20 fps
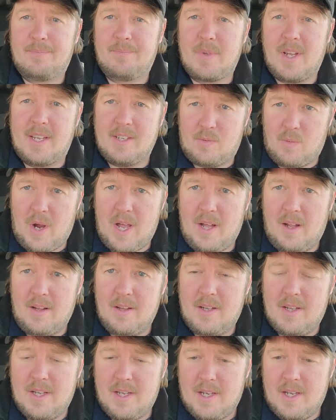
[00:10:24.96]
as well,
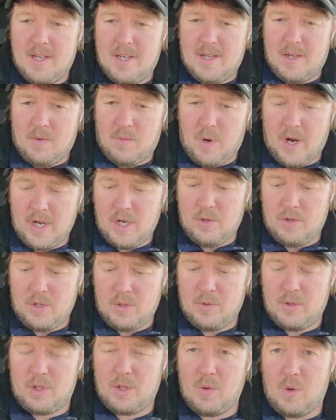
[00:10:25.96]
what you
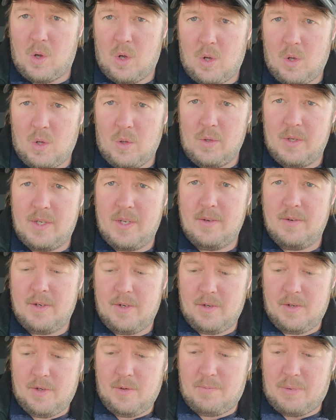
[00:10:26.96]
do is you
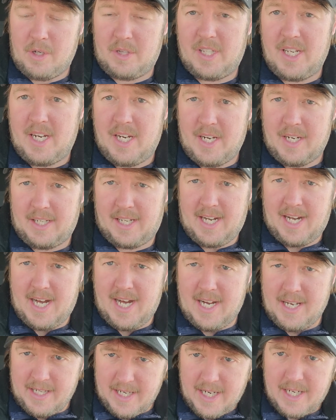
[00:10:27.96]
put the
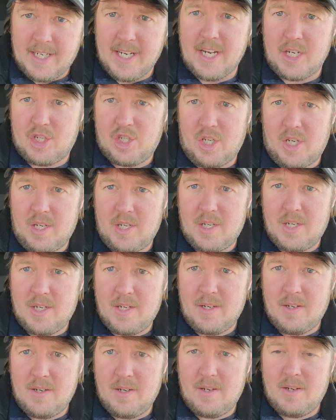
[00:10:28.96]
key in the ignition,
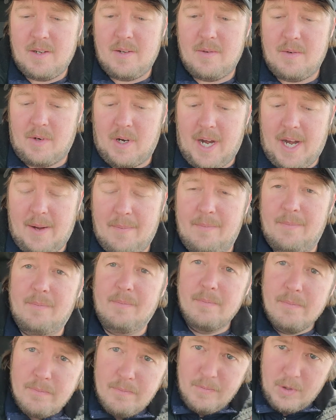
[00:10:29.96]
right?
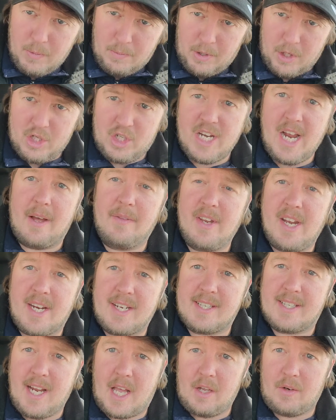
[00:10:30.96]
You push down the
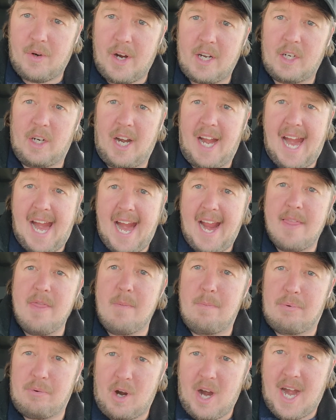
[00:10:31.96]
accelerator and the
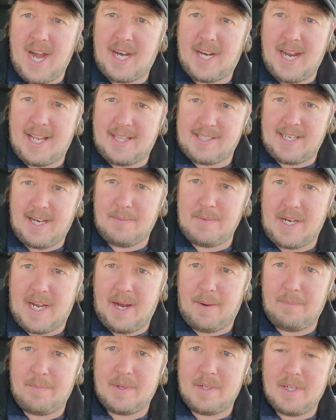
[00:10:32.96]
brake at the same
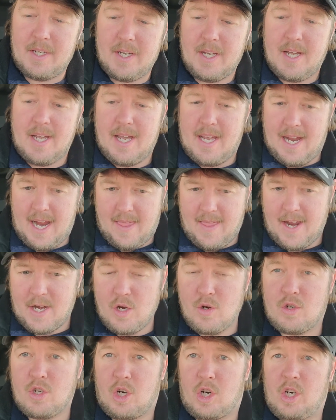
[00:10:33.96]
time. And then
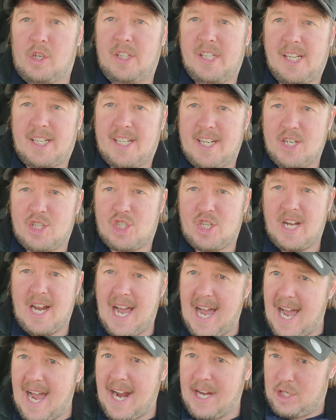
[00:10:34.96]
you turn the ignition
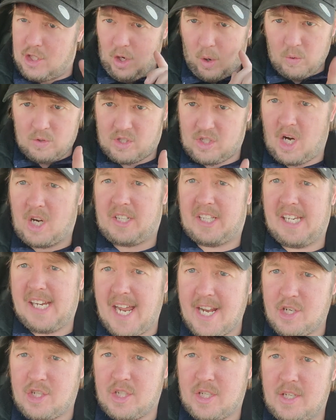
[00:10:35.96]
on. Don't start the
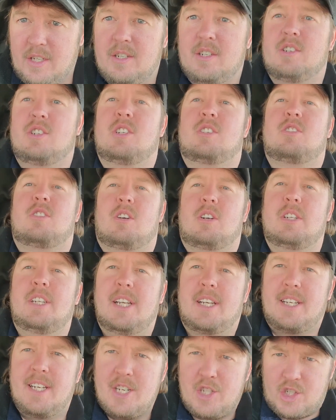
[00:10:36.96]
engine, just turn the
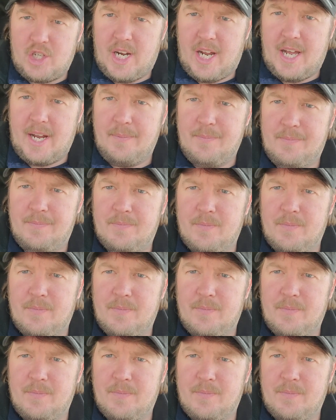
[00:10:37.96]
ignition on.